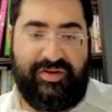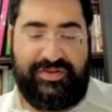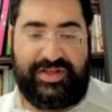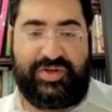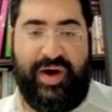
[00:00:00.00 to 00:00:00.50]

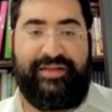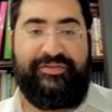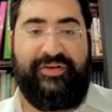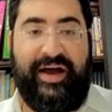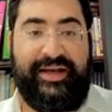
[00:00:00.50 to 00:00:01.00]

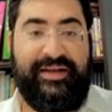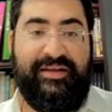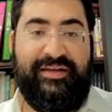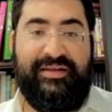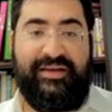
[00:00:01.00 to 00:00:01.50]
disqualified
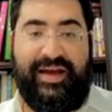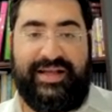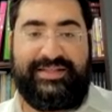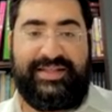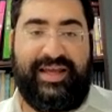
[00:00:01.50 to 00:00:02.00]

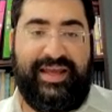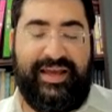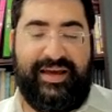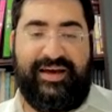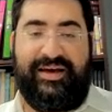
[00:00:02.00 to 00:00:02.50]
as
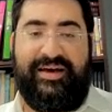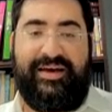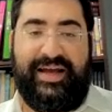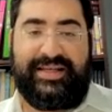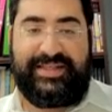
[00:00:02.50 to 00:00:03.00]

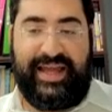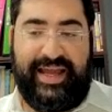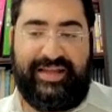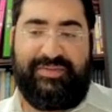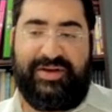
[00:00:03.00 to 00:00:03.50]
an
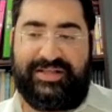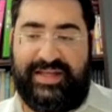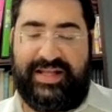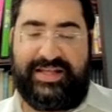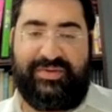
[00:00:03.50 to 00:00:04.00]
aid, because
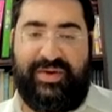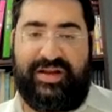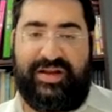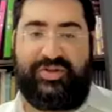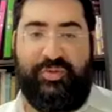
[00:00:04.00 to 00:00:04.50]
then it's
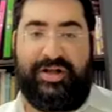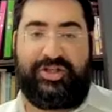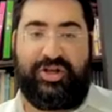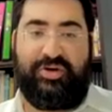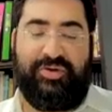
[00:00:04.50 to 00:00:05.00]
already too much.